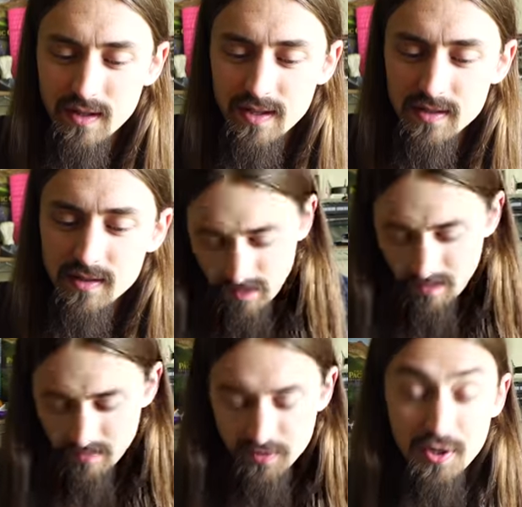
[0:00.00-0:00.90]
case.
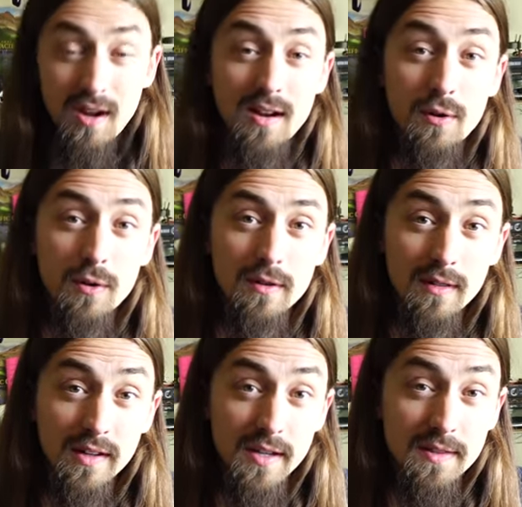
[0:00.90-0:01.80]
The shock cord
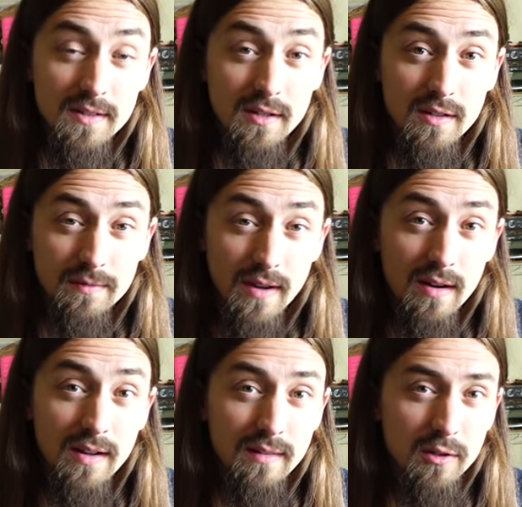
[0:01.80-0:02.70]
length is going to
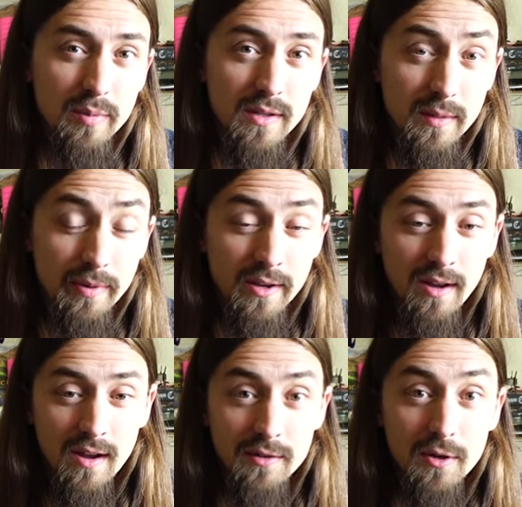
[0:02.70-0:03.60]
vary a little bit
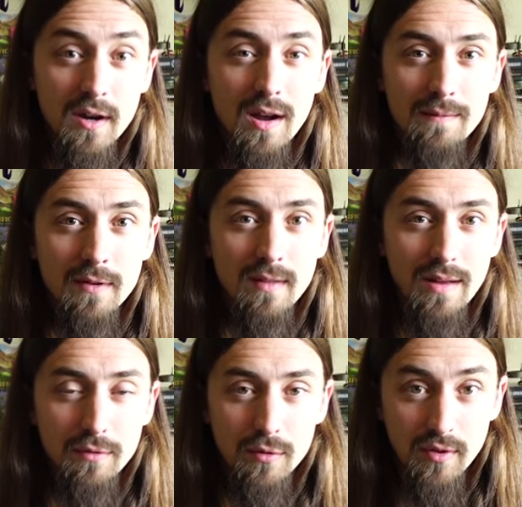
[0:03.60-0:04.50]
depending on your comfort
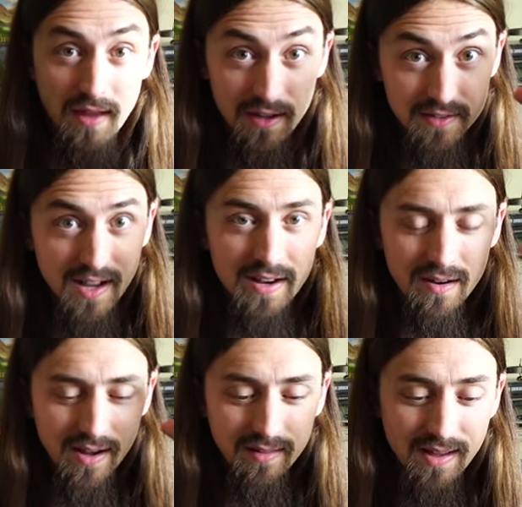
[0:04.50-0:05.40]
level with how tight
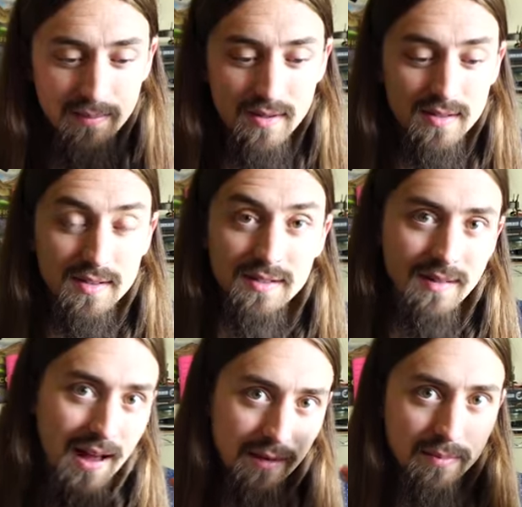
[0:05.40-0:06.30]
your headlamp is
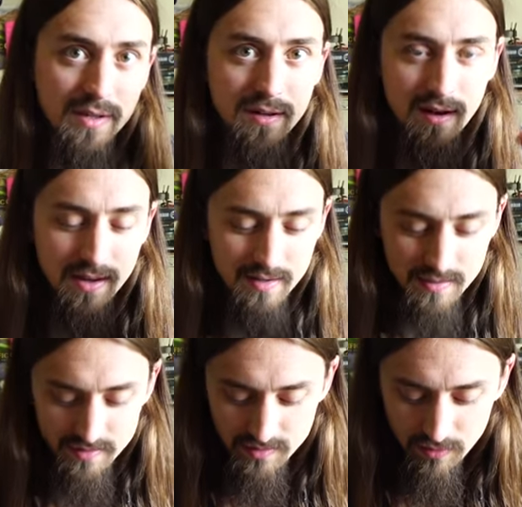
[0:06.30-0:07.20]
and how big your head
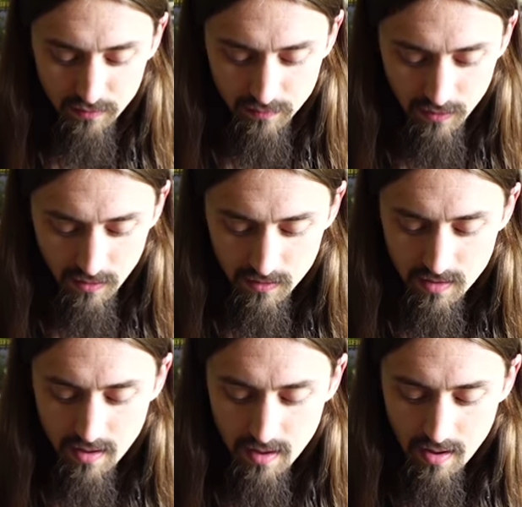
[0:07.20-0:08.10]
is
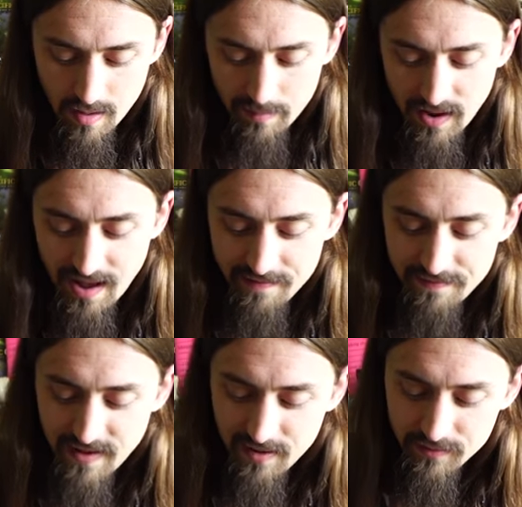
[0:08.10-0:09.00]
overall. But I've
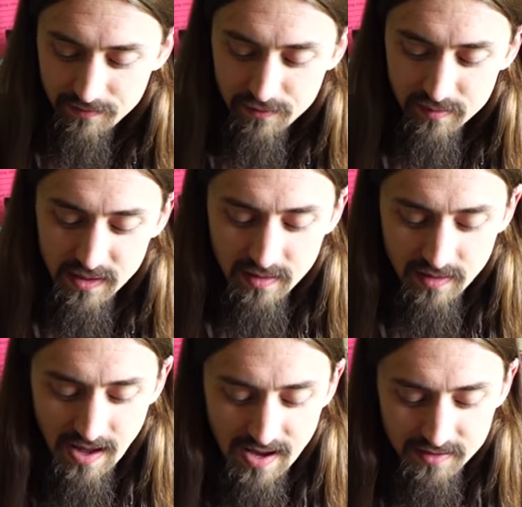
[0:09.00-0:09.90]
found for me
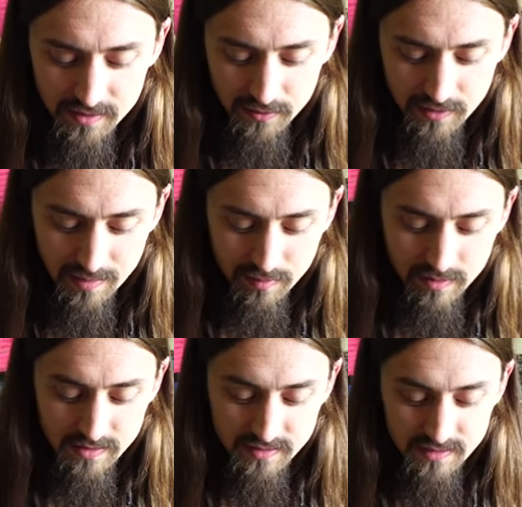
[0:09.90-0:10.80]
the ideal number
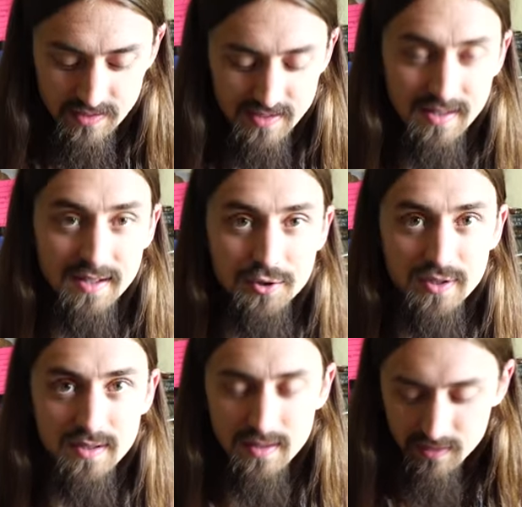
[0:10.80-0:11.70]
is 6
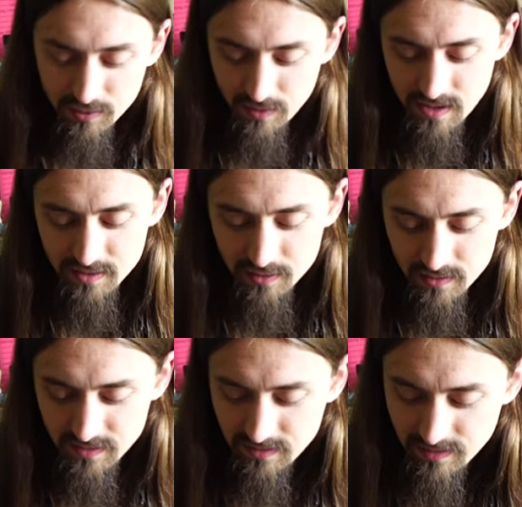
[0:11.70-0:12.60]
inches. So what I do
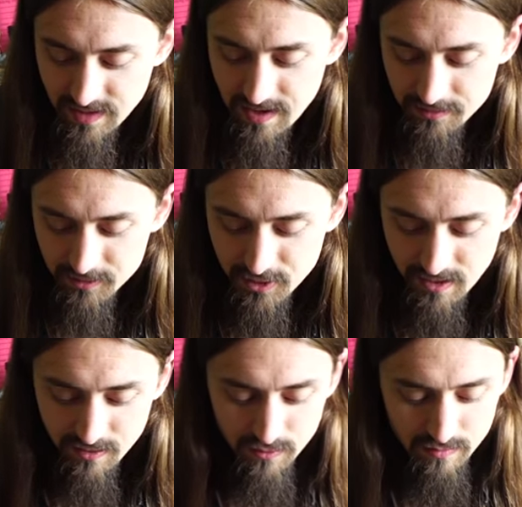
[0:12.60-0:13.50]
is lay out the
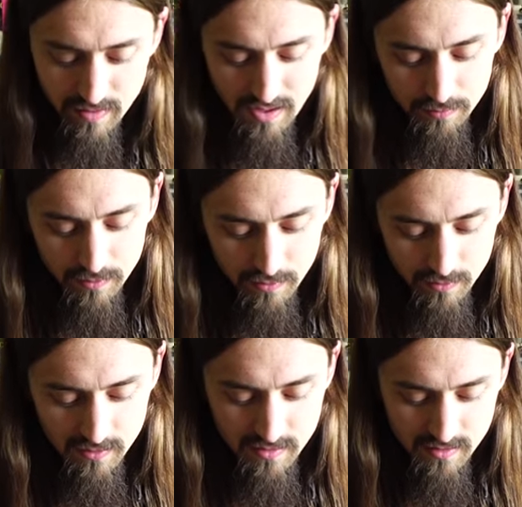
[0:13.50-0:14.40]
shock cord by a
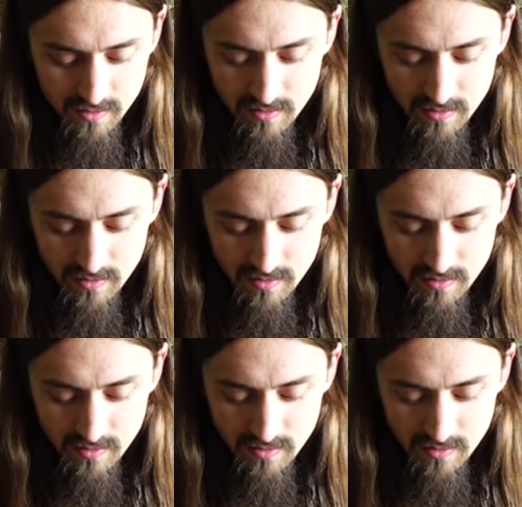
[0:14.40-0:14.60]
ruler